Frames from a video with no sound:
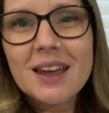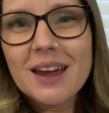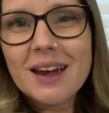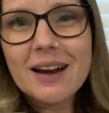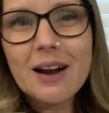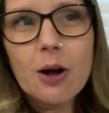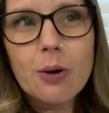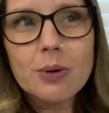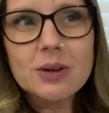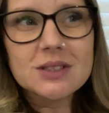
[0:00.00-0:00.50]

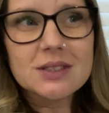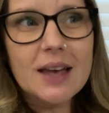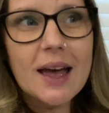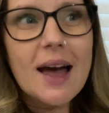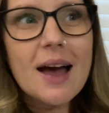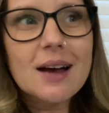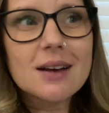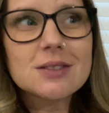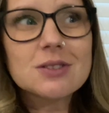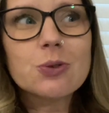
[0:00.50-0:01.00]
always
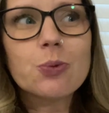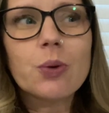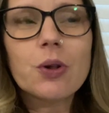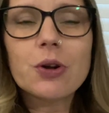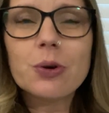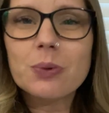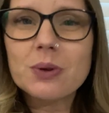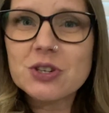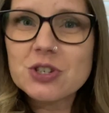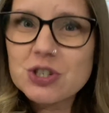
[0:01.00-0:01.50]
ask, well,
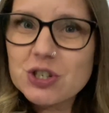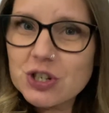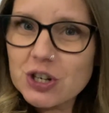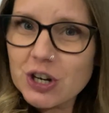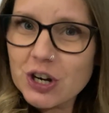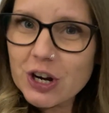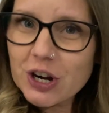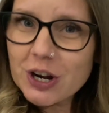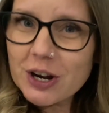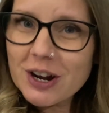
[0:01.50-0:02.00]
are we
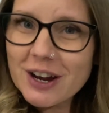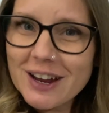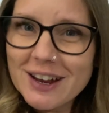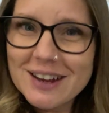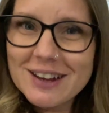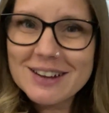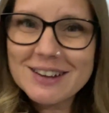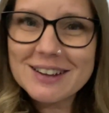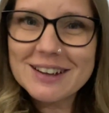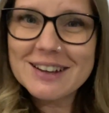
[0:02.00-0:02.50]
sure
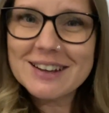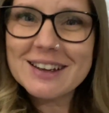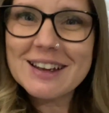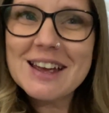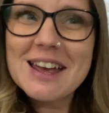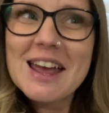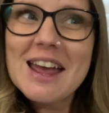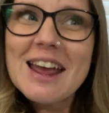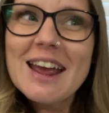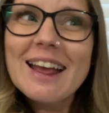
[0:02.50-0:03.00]

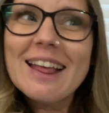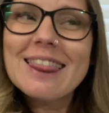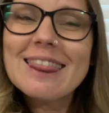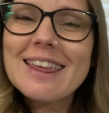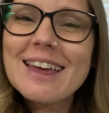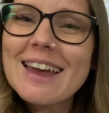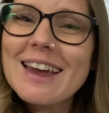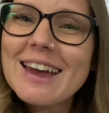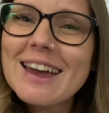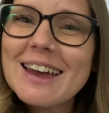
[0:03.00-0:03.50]

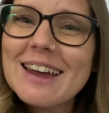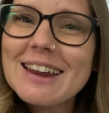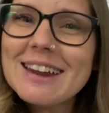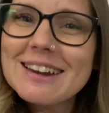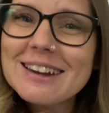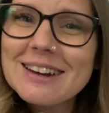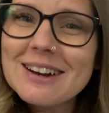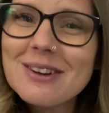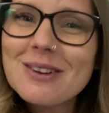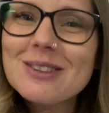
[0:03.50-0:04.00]
that,
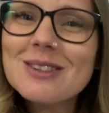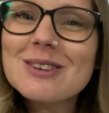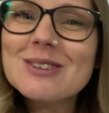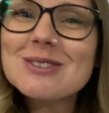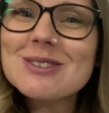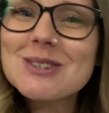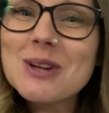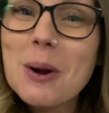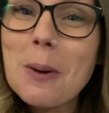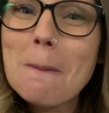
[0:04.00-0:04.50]

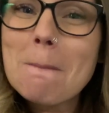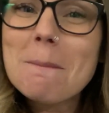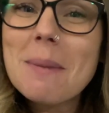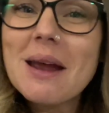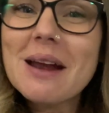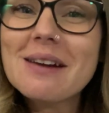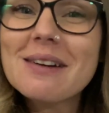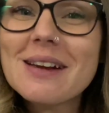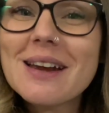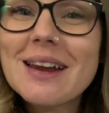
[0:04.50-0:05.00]
there's no
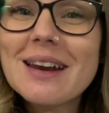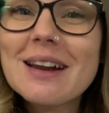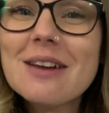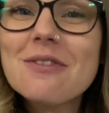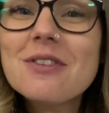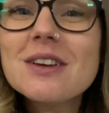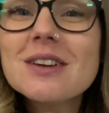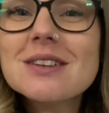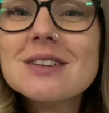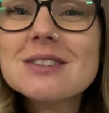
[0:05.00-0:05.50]
bearing
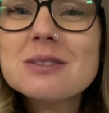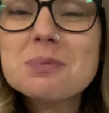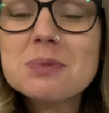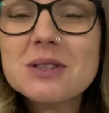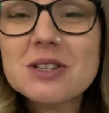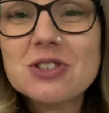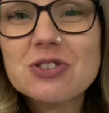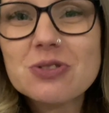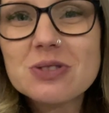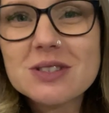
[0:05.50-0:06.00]
of his
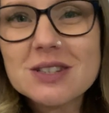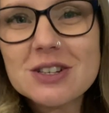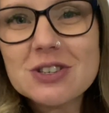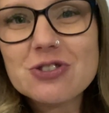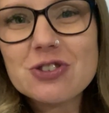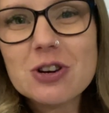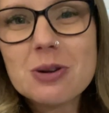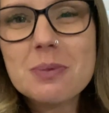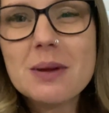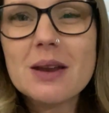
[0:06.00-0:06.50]
potential
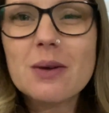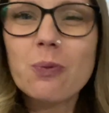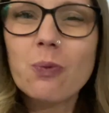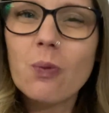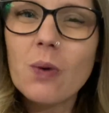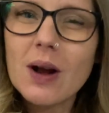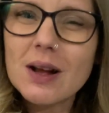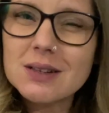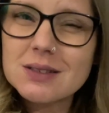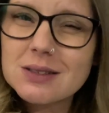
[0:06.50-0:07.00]
syndrome and
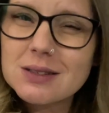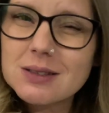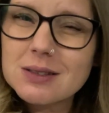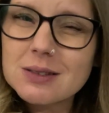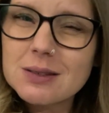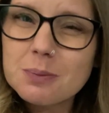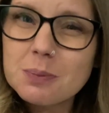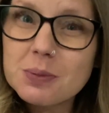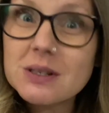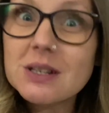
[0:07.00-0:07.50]

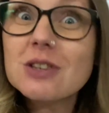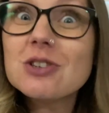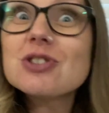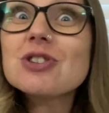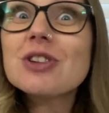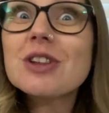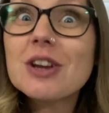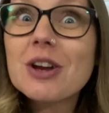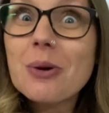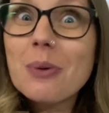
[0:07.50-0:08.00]
what's
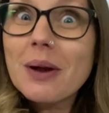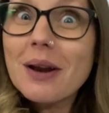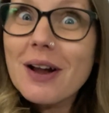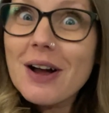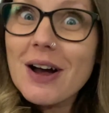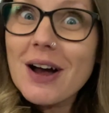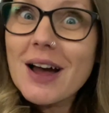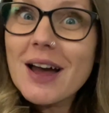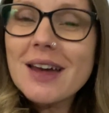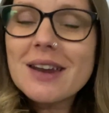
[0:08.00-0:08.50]
potentially going
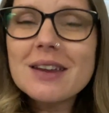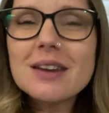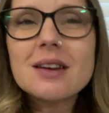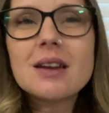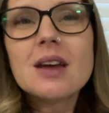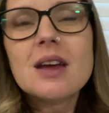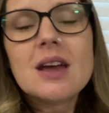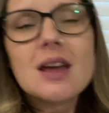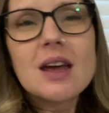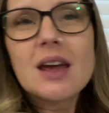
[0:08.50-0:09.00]
on? And
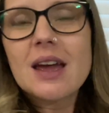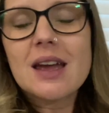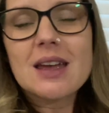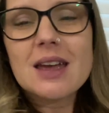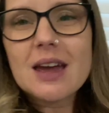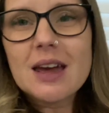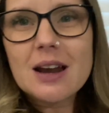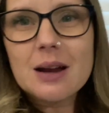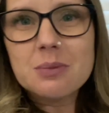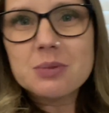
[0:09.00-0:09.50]

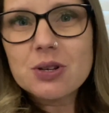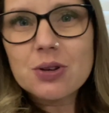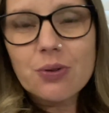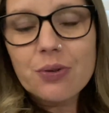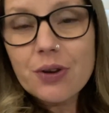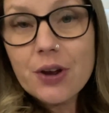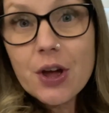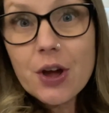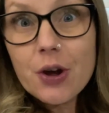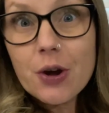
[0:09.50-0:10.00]
again, I'm told
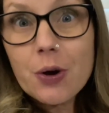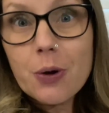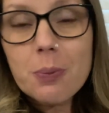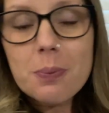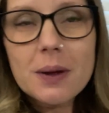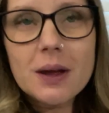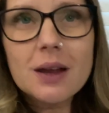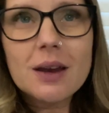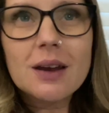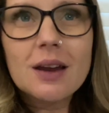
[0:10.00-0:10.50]
no,
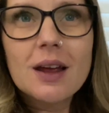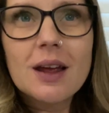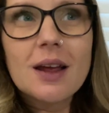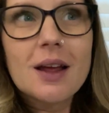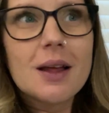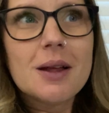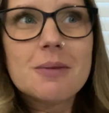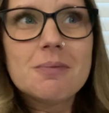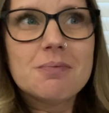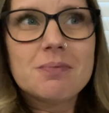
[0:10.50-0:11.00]
but
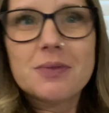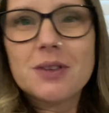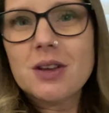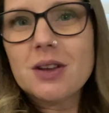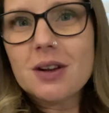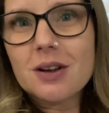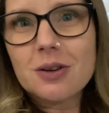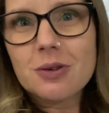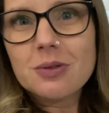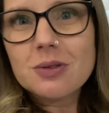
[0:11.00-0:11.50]

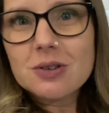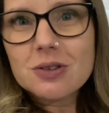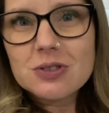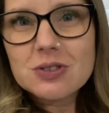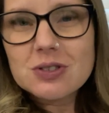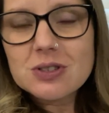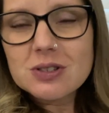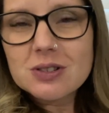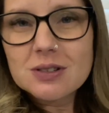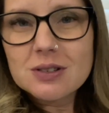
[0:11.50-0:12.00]

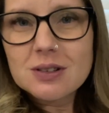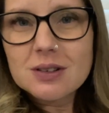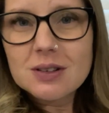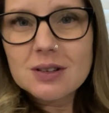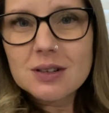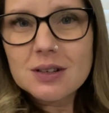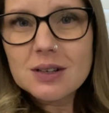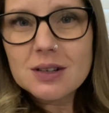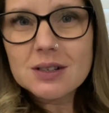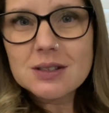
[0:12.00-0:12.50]
it's
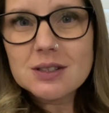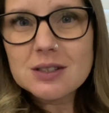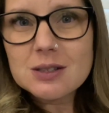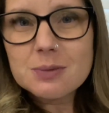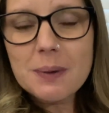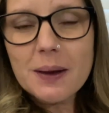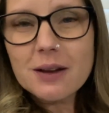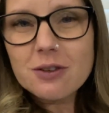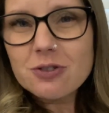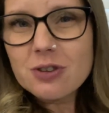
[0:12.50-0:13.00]
a
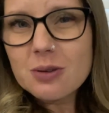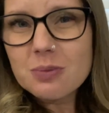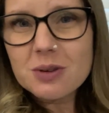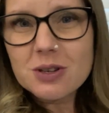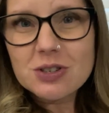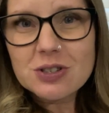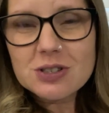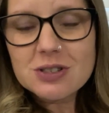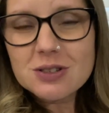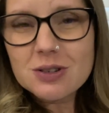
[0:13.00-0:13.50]
spectrum.
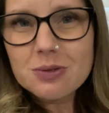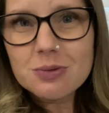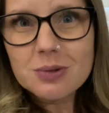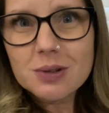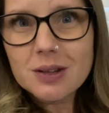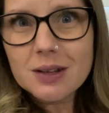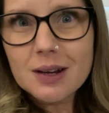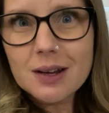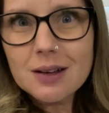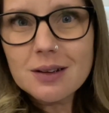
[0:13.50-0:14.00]
You just don't
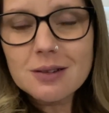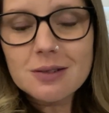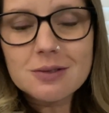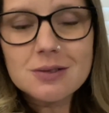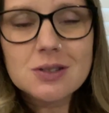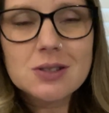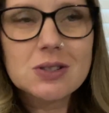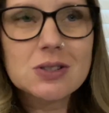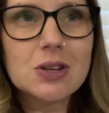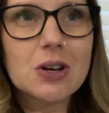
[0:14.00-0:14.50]
really know.
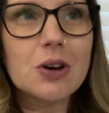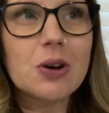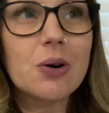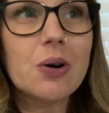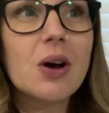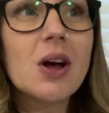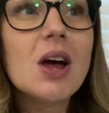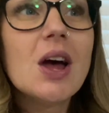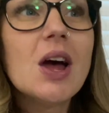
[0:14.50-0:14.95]
So